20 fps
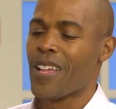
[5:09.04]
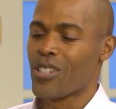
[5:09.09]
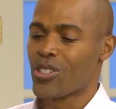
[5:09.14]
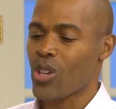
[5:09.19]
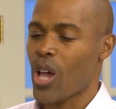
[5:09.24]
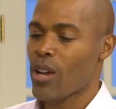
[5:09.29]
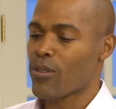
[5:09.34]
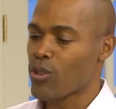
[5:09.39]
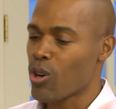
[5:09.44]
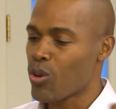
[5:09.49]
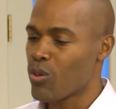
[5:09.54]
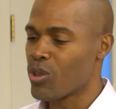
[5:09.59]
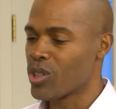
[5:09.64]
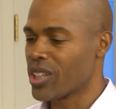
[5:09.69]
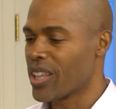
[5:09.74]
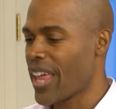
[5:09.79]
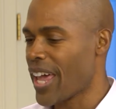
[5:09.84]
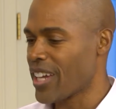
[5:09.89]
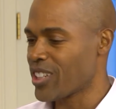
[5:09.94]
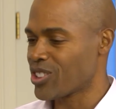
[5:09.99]
So I wrote one
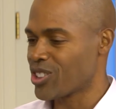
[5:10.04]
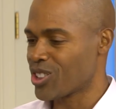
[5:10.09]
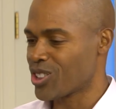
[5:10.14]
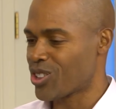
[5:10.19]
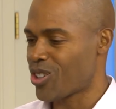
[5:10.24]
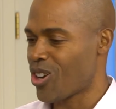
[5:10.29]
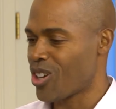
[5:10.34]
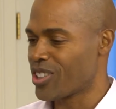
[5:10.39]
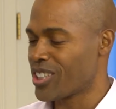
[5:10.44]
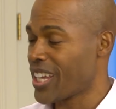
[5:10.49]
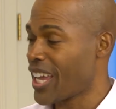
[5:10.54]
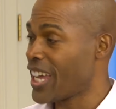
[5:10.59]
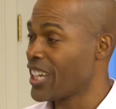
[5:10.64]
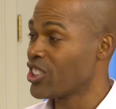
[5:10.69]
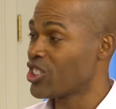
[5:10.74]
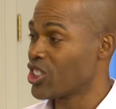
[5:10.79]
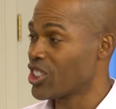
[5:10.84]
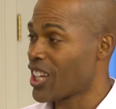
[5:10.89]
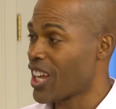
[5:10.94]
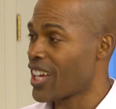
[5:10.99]
last year called The
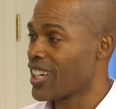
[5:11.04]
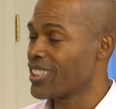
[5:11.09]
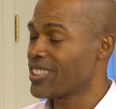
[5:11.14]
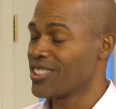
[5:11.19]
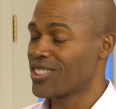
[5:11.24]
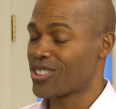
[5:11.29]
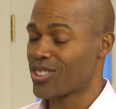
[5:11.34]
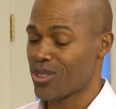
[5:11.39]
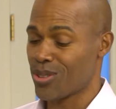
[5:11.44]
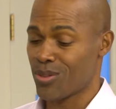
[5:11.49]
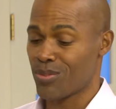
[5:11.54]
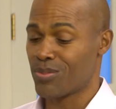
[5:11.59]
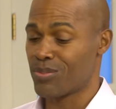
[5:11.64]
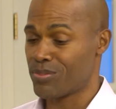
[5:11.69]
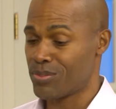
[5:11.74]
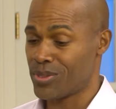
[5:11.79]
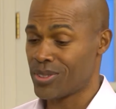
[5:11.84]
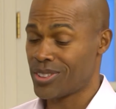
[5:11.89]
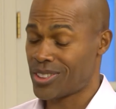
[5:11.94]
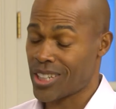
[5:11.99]
Ancient Nine. So
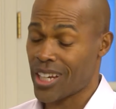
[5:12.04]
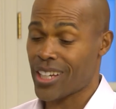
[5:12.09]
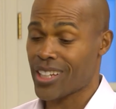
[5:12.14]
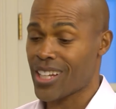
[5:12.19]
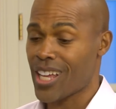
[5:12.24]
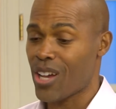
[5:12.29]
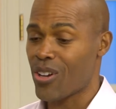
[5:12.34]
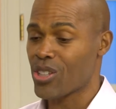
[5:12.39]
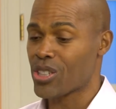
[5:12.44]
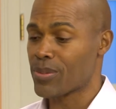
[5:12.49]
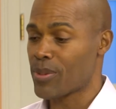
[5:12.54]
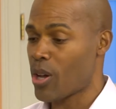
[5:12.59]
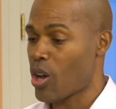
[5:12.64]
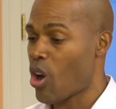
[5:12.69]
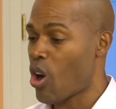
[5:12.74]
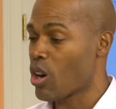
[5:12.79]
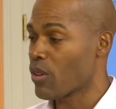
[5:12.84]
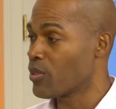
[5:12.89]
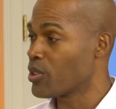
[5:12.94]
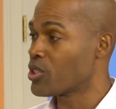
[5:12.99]
check it out. It's about
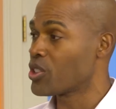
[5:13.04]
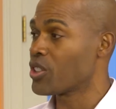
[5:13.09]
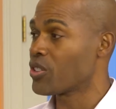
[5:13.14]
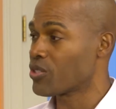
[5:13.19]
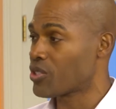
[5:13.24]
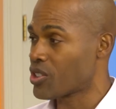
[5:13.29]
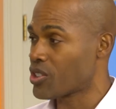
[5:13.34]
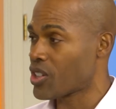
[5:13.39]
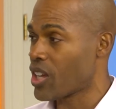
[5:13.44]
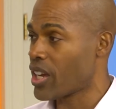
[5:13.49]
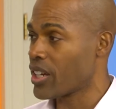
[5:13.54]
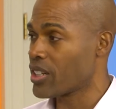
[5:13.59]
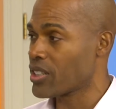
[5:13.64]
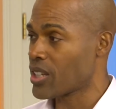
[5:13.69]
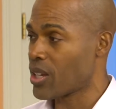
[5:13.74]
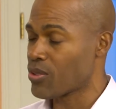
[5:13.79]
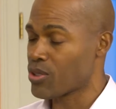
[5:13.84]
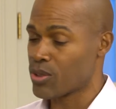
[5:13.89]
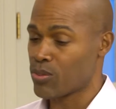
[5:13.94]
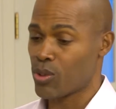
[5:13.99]
Harvard secret societies.
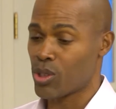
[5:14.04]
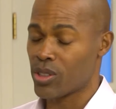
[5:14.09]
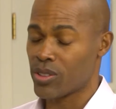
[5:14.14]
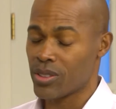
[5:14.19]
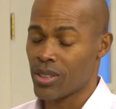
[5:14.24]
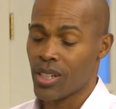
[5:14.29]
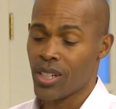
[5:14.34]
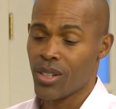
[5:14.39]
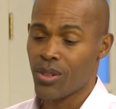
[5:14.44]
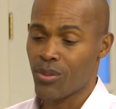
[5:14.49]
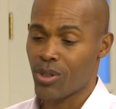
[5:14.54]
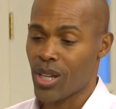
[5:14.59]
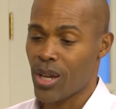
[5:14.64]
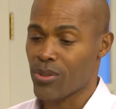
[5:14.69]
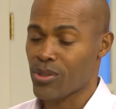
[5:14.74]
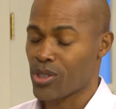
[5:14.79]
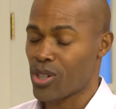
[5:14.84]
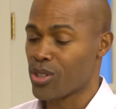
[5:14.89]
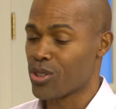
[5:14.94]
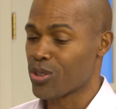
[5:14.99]
I was in one when I
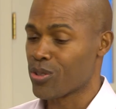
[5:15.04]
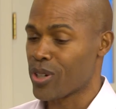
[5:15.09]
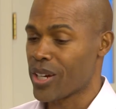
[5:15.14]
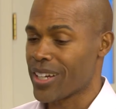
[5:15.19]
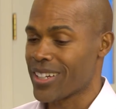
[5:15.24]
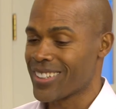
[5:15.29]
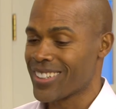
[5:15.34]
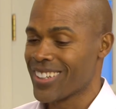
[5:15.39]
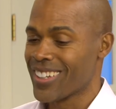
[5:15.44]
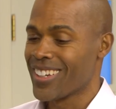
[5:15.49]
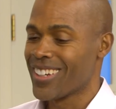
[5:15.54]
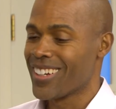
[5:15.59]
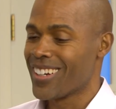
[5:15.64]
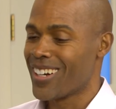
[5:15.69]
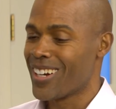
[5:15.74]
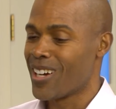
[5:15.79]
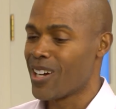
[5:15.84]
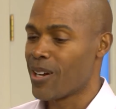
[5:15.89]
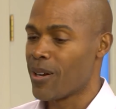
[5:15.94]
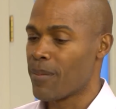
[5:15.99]
was an undergrad.
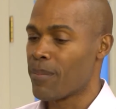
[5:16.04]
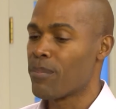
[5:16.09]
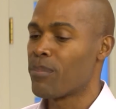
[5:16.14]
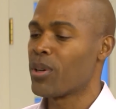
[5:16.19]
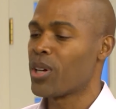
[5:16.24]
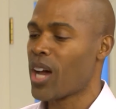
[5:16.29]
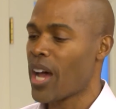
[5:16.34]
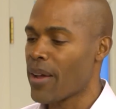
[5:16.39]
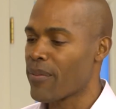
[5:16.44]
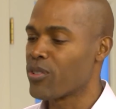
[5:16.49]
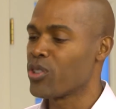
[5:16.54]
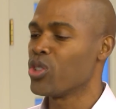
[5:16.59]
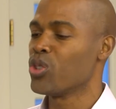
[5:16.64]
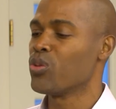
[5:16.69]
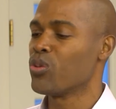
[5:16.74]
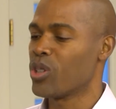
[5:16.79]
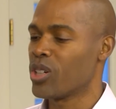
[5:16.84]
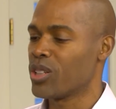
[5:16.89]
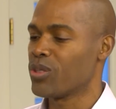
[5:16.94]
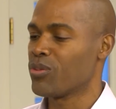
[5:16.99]
But I have a new
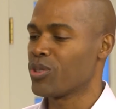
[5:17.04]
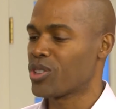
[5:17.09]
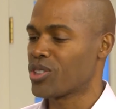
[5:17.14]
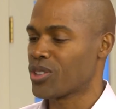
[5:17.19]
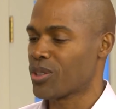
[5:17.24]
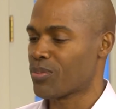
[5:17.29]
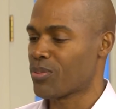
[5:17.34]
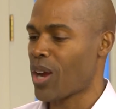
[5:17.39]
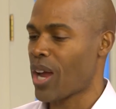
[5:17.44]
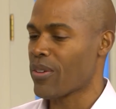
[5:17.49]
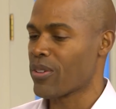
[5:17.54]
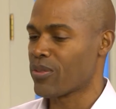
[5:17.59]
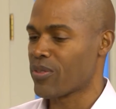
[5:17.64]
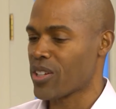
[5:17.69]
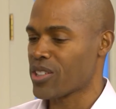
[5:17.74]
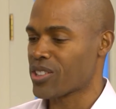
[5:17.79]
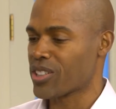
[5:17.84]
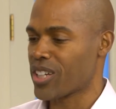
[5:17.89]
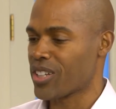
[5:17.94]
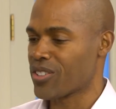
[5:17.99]
one, which is a private
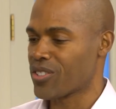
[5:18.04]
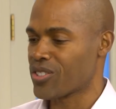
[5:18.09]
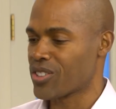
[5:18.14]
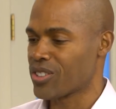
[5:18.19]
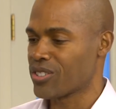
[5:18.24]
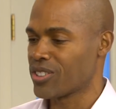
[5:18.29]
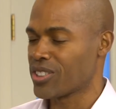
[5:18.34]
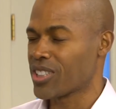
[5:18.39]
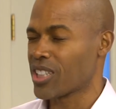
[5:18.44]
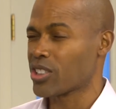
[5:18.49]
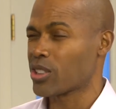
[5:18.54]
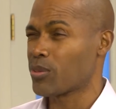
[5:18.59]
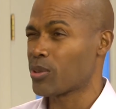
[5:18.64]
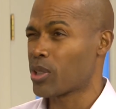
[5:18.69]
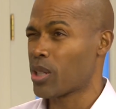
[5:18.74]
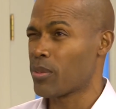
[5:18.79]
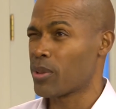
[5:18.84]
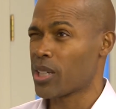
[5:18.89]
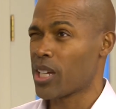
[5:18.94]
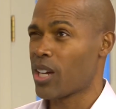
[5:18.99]
investigative series that should be
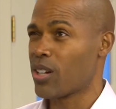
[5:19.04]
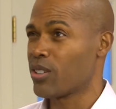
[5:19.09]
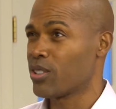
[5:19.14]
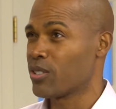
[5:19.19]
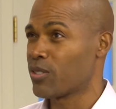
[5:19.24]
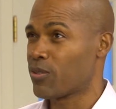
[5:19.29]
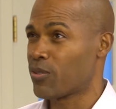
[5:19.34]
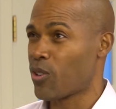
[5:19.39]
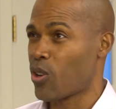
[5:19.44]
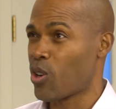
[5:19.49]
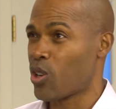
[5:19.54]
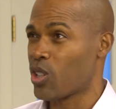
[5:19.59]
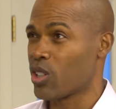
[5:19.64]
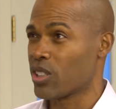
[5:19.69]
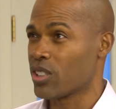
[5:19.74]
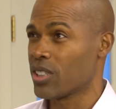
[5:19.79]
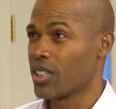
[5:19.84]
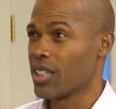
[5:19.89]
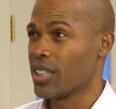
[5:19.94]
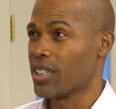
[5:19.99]
coming out in
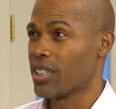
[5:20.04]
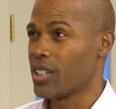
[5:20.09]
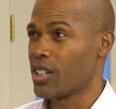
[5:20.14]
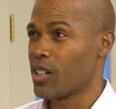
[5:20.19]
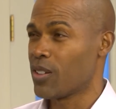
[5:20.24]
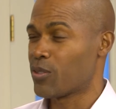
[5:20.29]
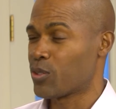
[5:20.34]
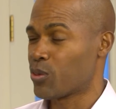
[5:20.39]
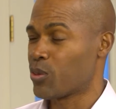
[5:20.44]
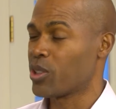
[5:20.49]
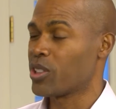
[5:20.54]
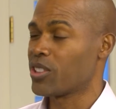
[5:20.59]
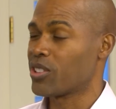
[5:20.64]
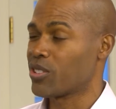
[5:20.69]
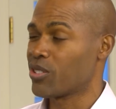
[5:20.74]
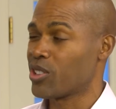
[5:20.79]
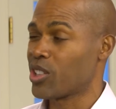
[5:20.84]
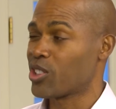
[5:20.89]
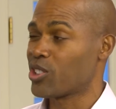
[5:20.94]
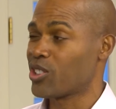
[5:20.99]
fall of 20,
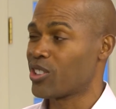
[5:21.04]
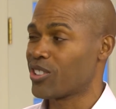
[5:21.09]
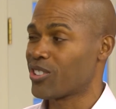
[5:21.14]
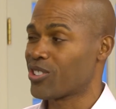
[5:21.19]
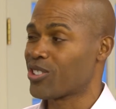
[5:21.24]
so next year.